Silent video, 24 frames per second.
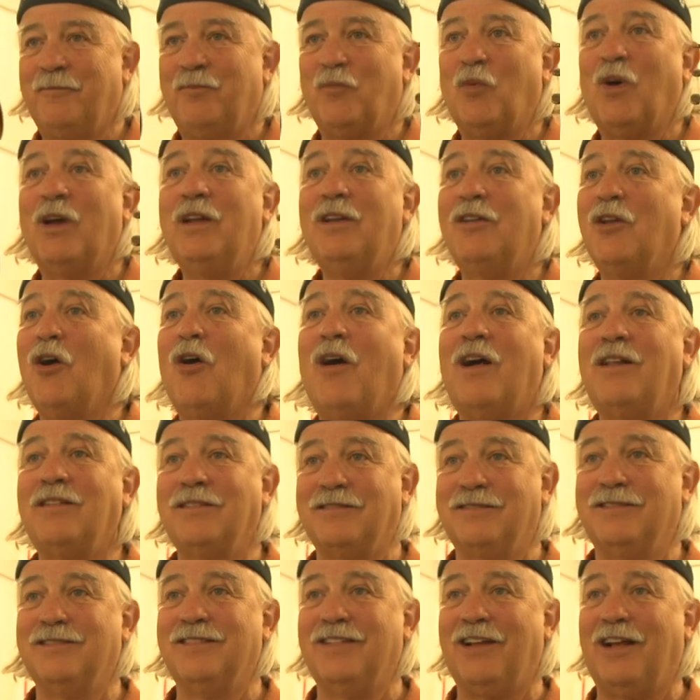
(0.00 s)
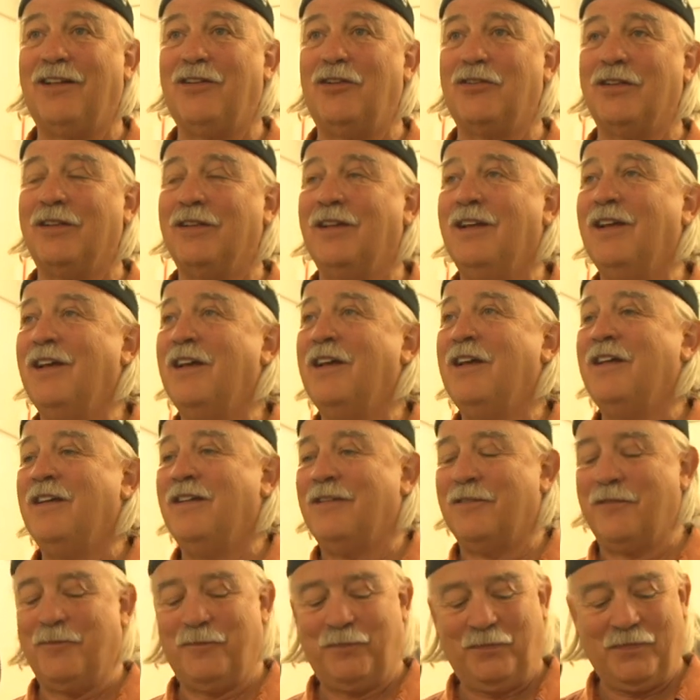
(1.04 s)
What? No, I'll hold
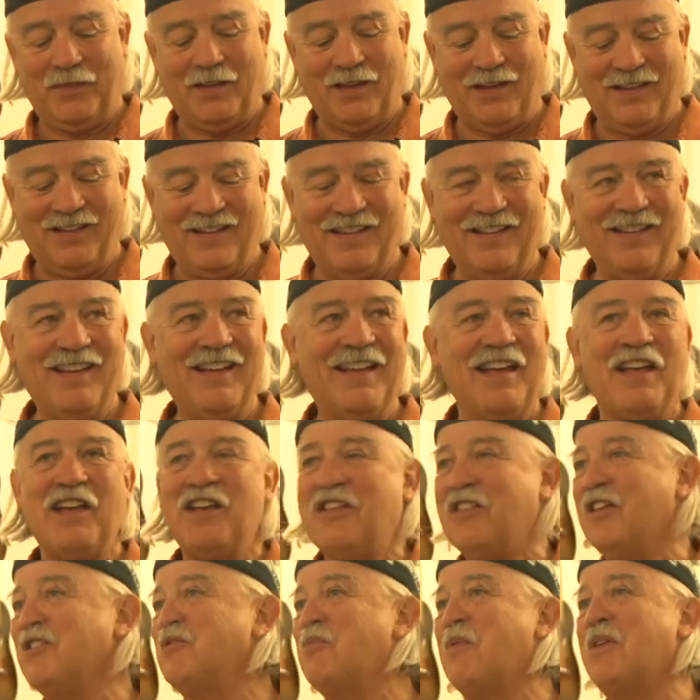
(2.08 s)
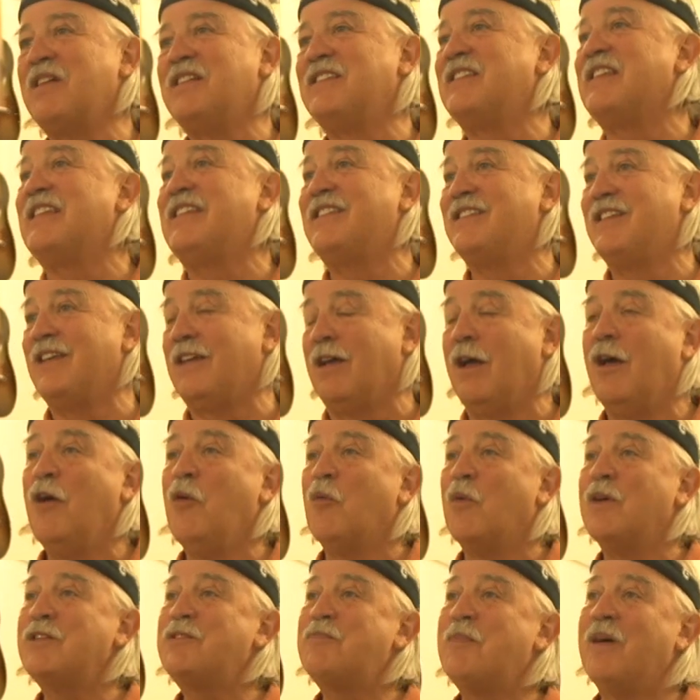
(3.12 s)
it. This one is easy.
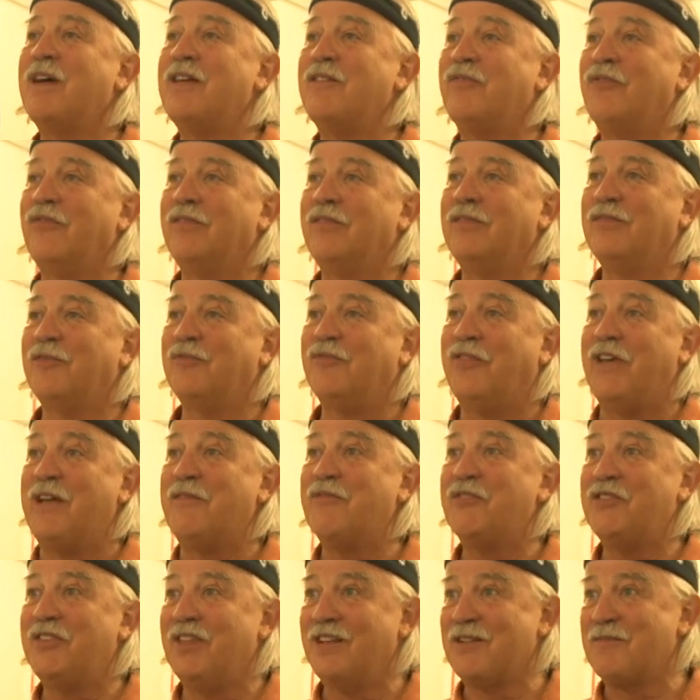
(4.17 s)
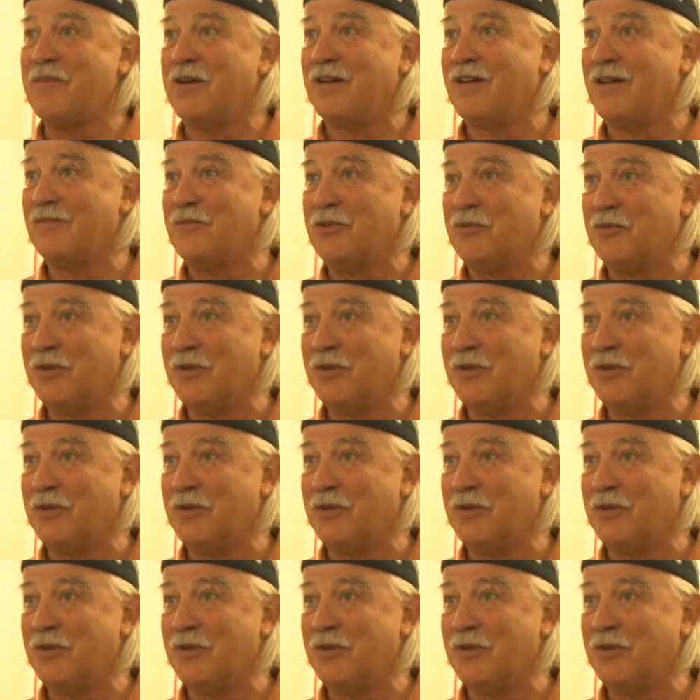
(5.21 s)
What's my favorite thing about coming to